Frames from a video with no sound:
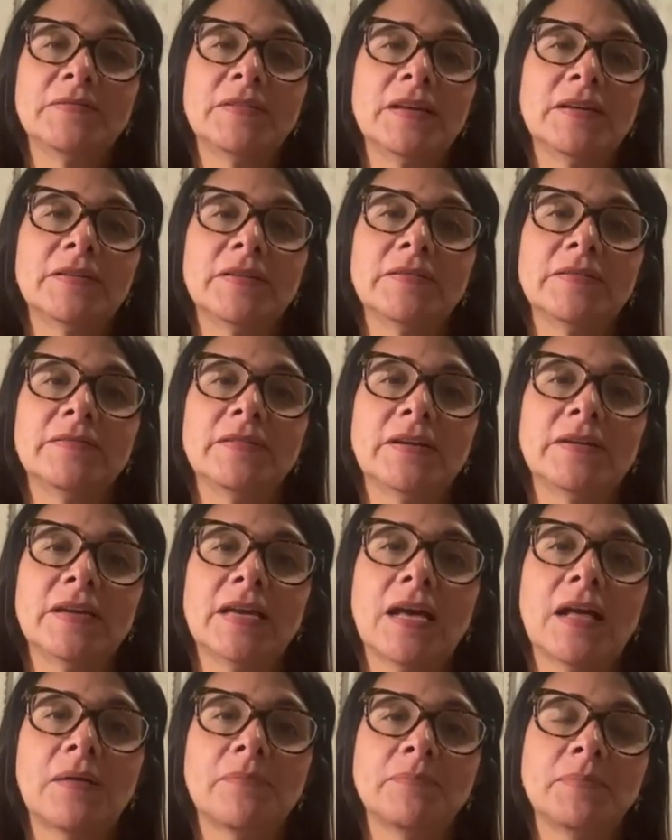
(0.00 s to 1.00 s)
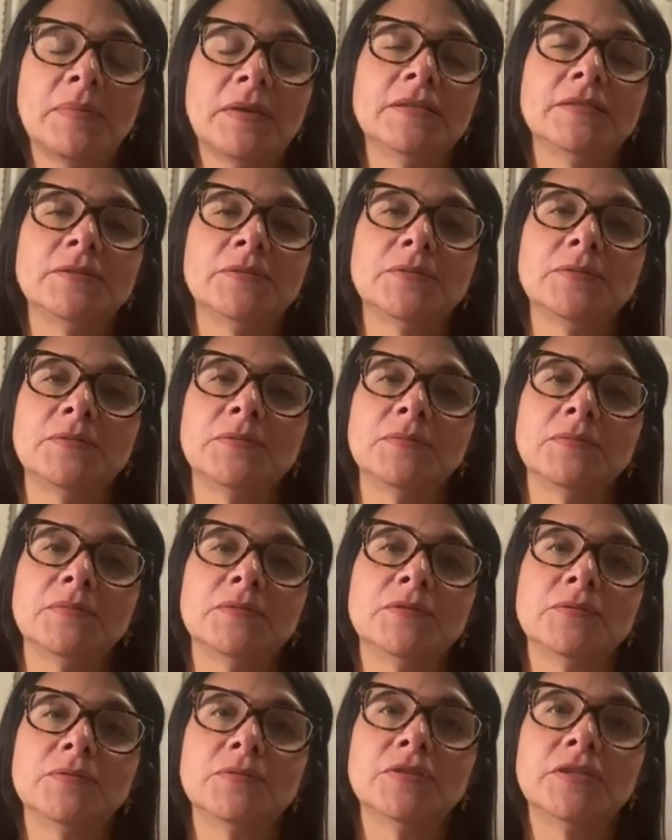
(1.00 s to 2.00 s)
very, very happy to
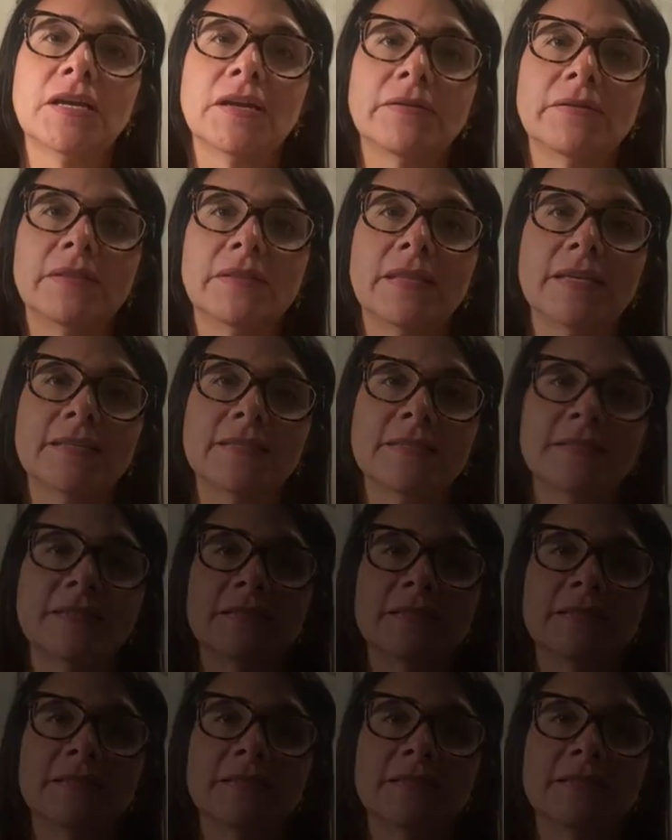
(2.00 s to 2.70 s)
share this.